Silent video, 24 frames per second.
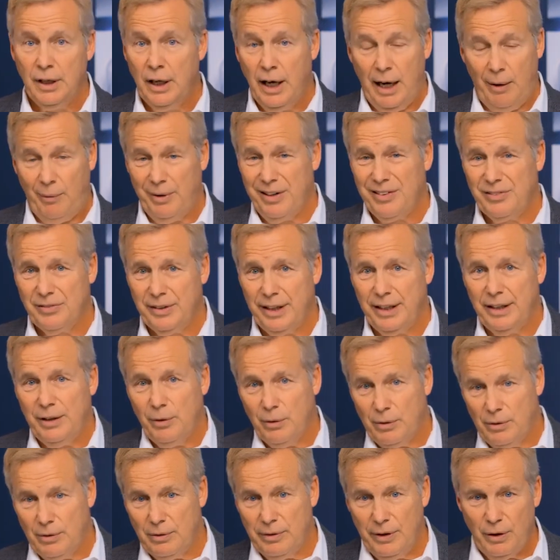I want to say
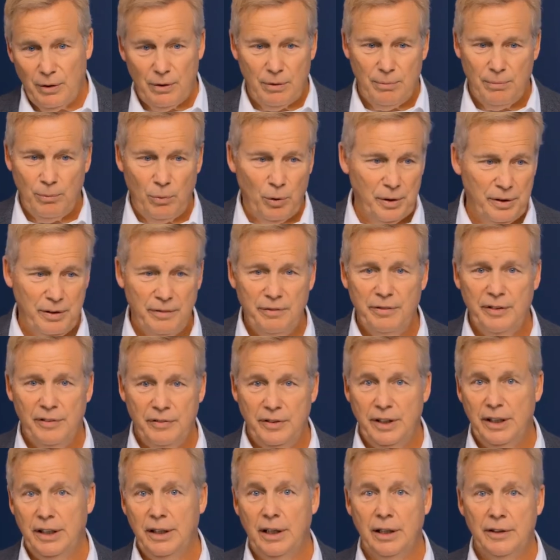there are more than
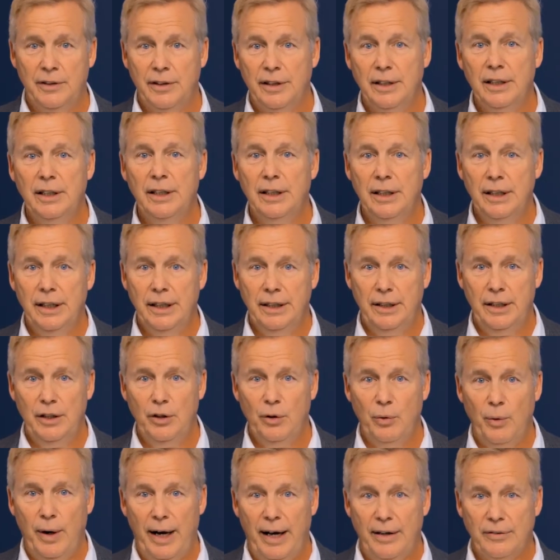1,500 in the
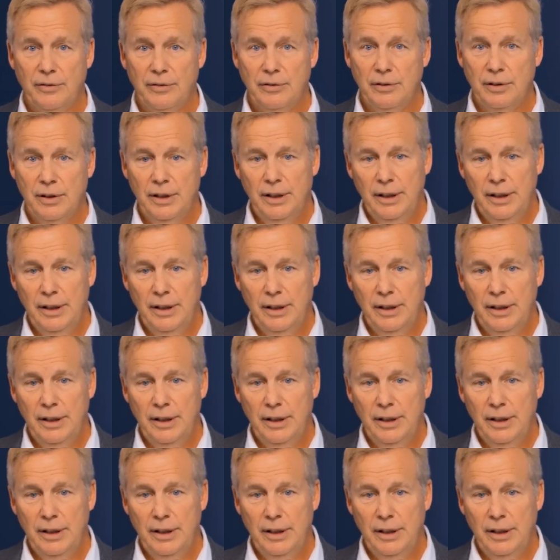US,